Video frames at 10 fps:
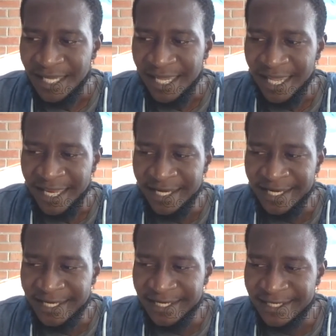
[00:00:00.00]

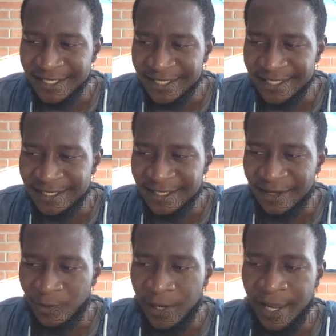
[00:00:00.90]
And
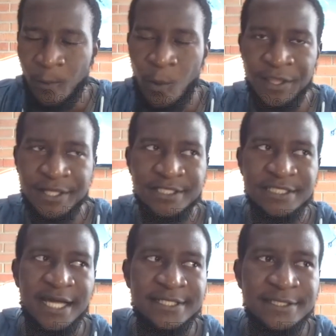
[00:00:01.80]
when I wanted to
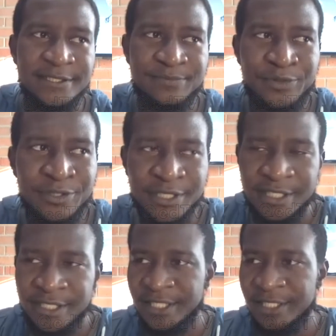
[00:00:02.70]
title the book,
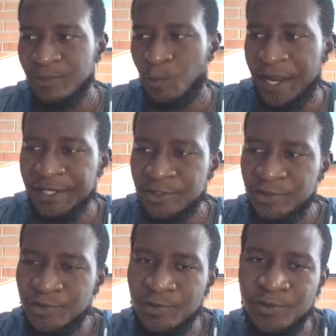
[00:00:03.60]
it went
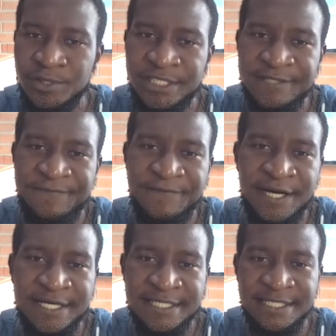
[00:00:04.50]
through
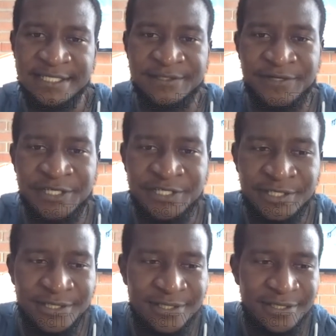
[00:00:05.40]
different
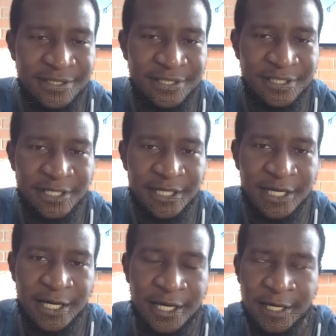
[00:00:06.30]
iteration.
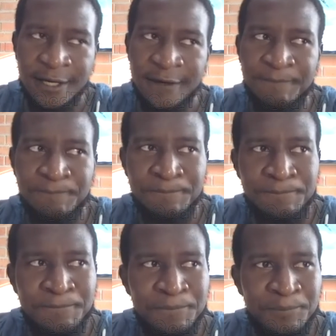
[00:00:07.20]

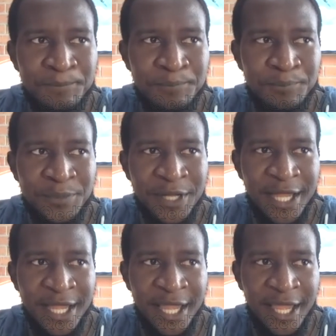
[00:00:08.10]

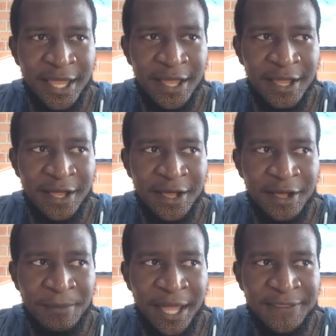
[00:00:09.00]

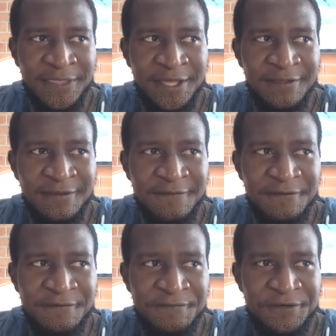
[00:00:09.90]
I think
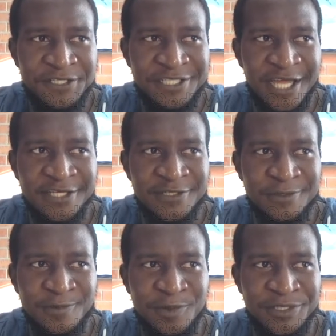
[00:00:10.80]
the first
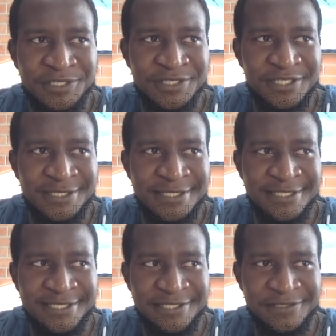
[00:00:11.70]
title was
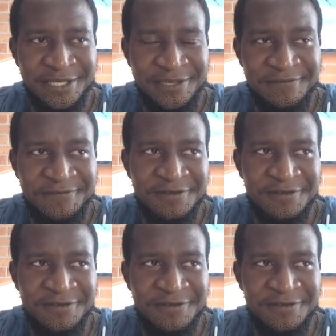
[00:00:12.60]
This Grief,